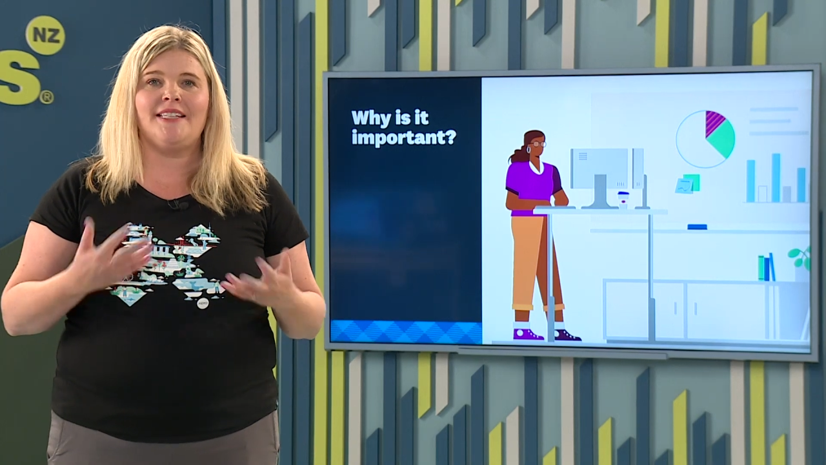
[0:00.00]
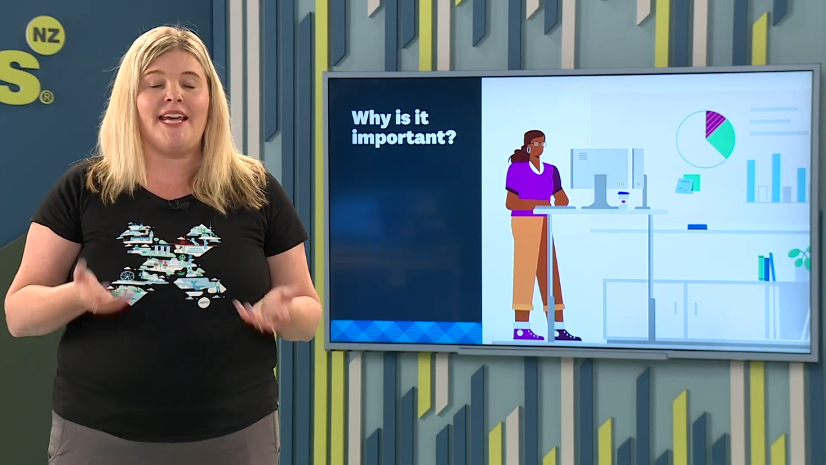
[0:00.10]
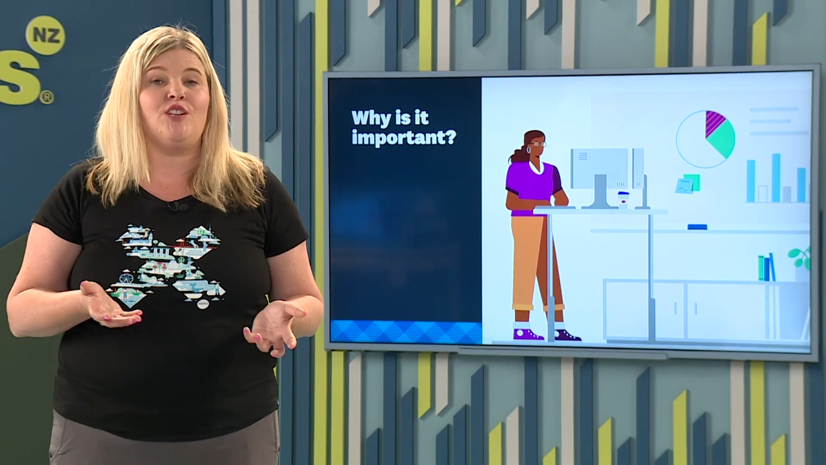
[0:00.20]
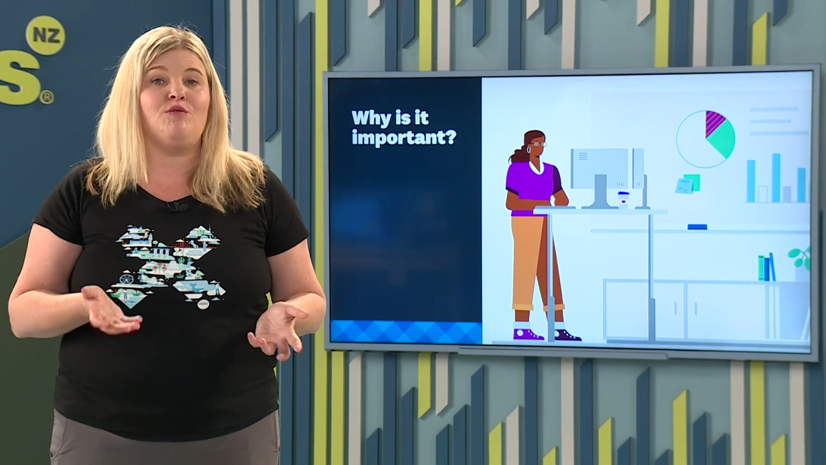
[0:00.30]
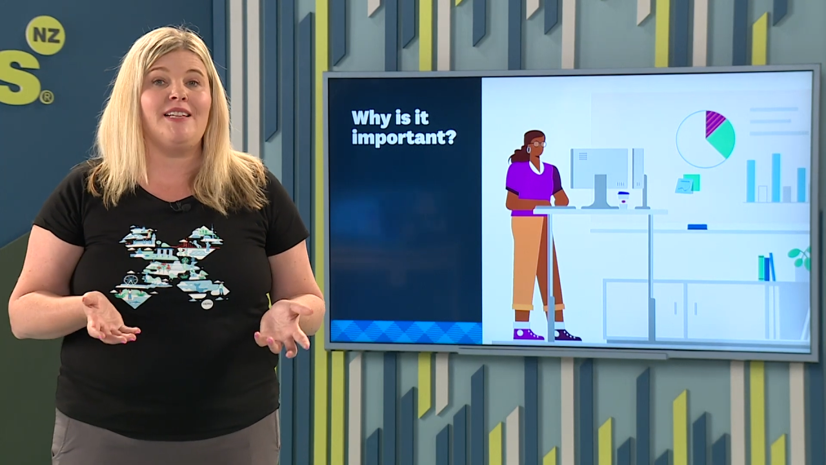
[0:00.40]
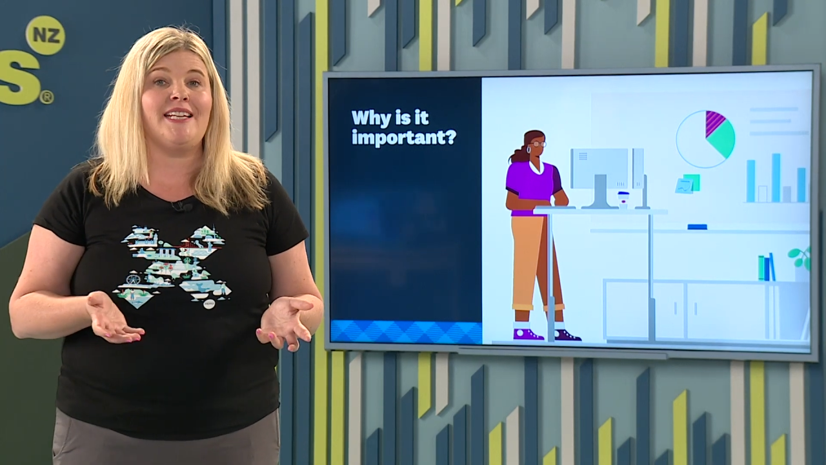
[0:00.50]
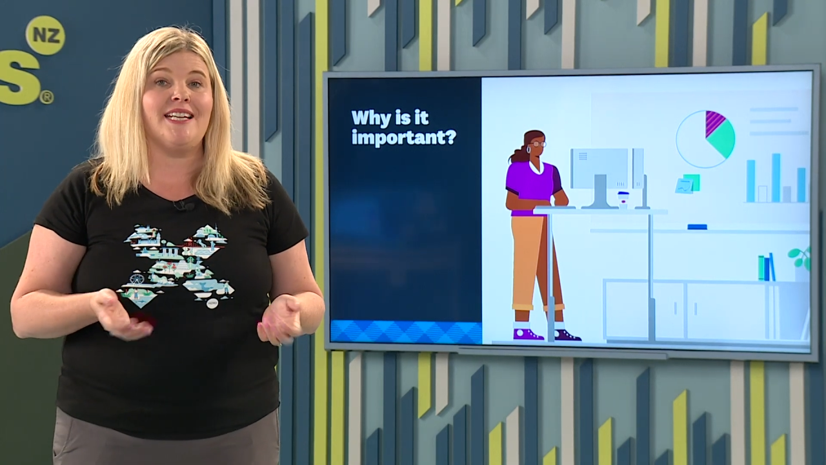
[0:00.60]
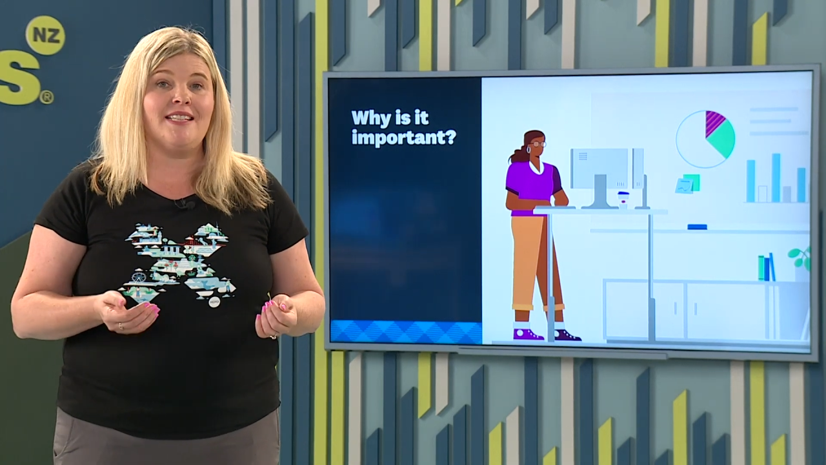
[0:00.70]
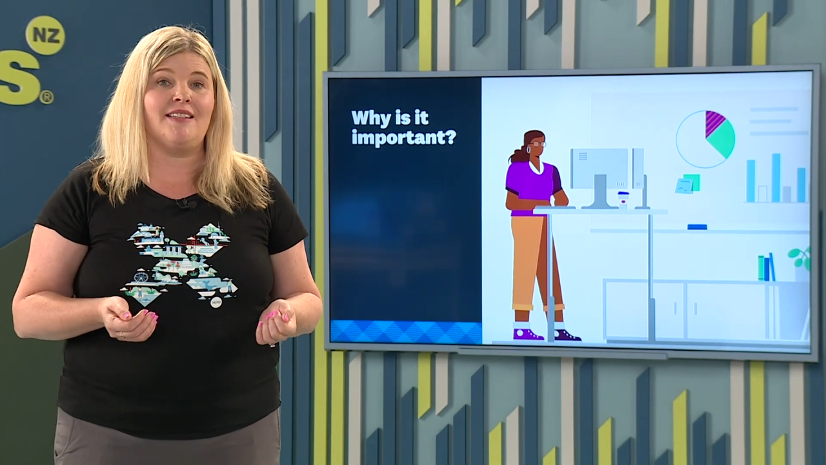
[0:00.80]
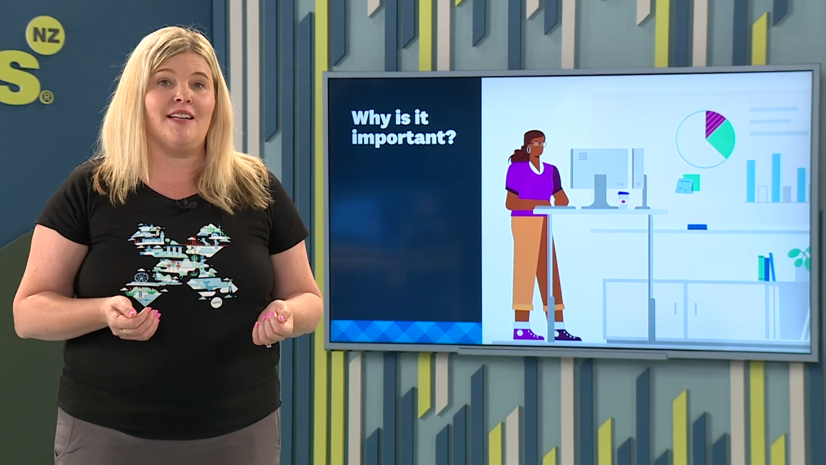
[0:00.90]
cash really
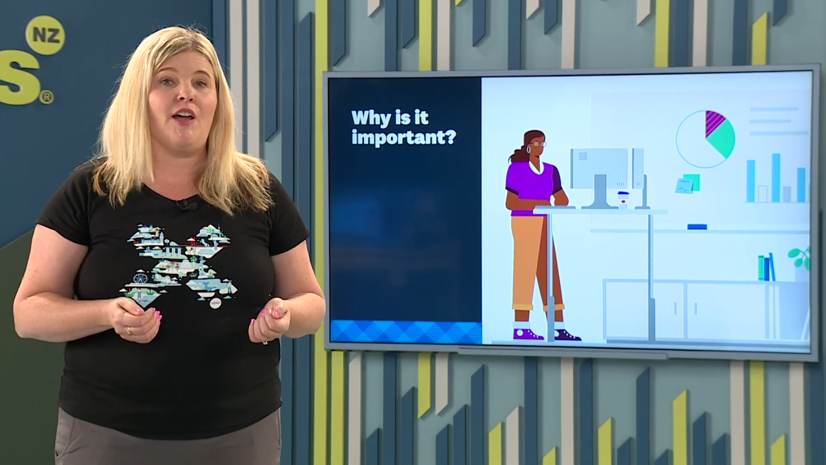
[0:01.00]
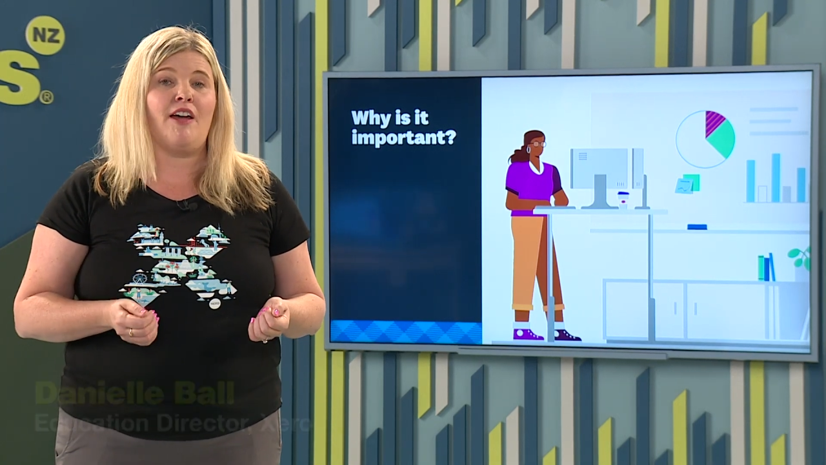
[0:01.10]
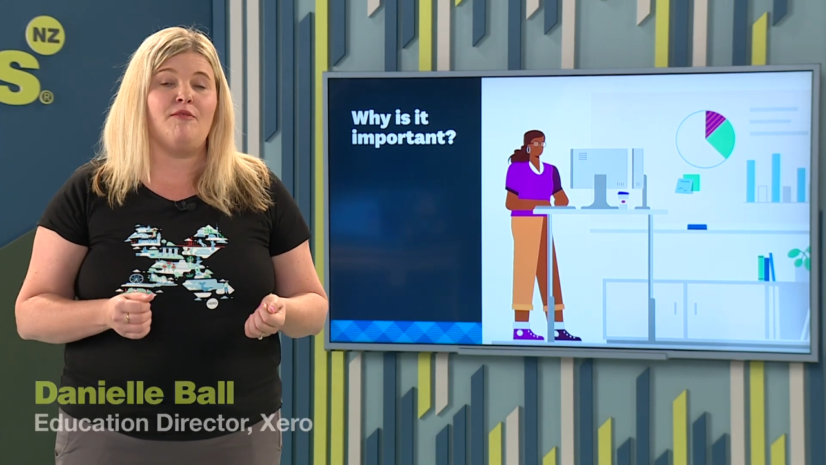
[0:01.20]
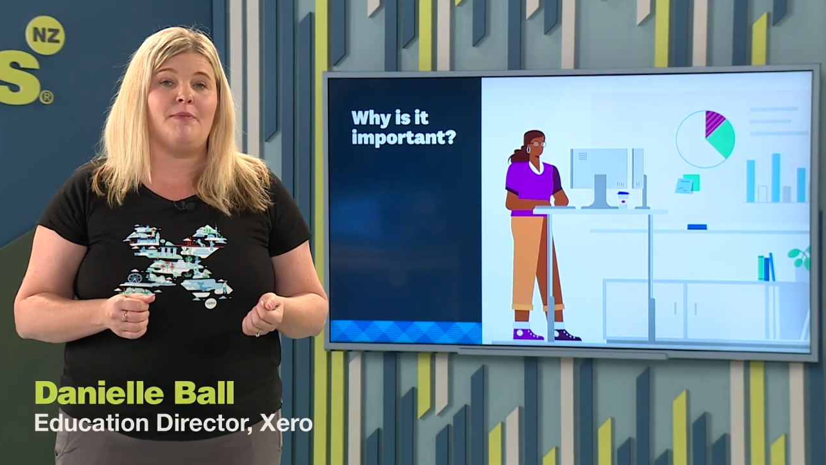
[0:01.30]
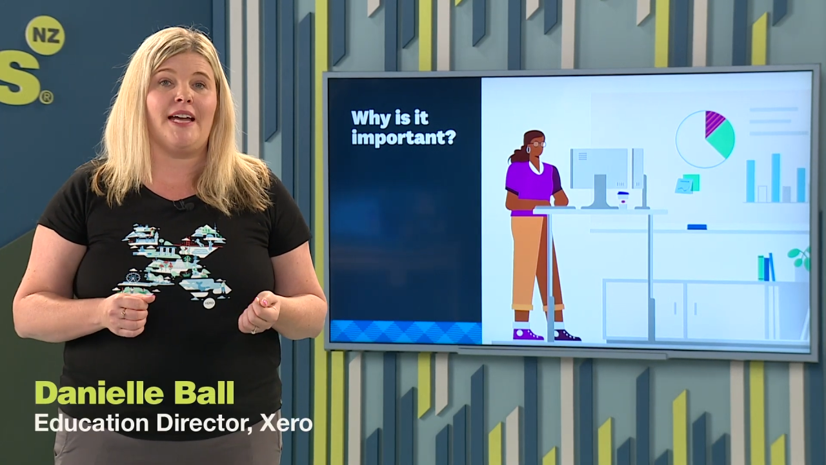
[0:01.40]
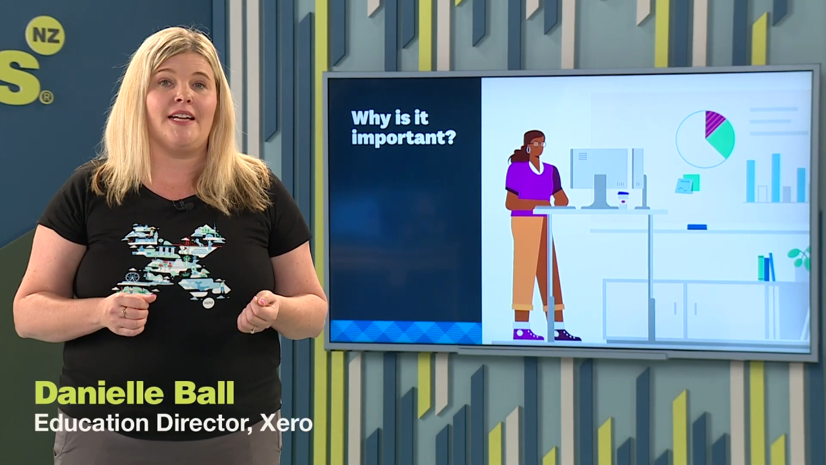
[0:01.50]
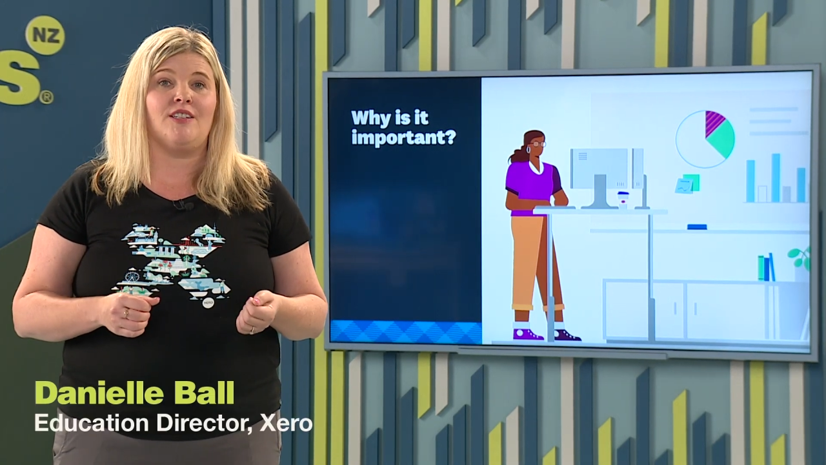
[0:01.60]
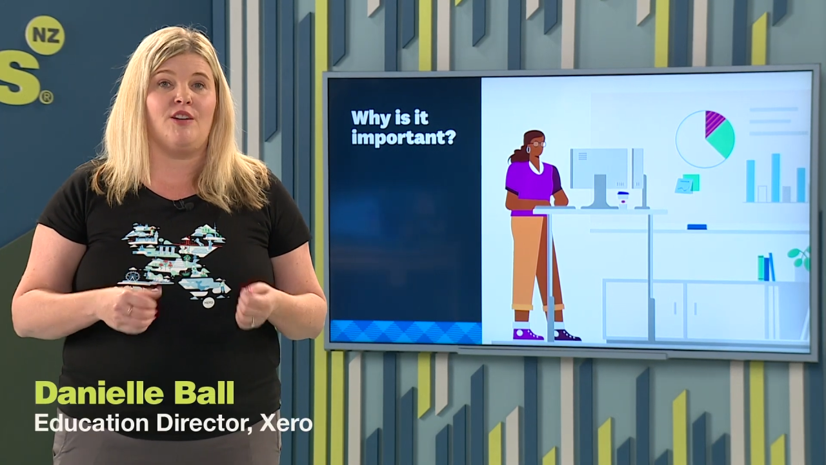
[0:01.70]
is the lifeblood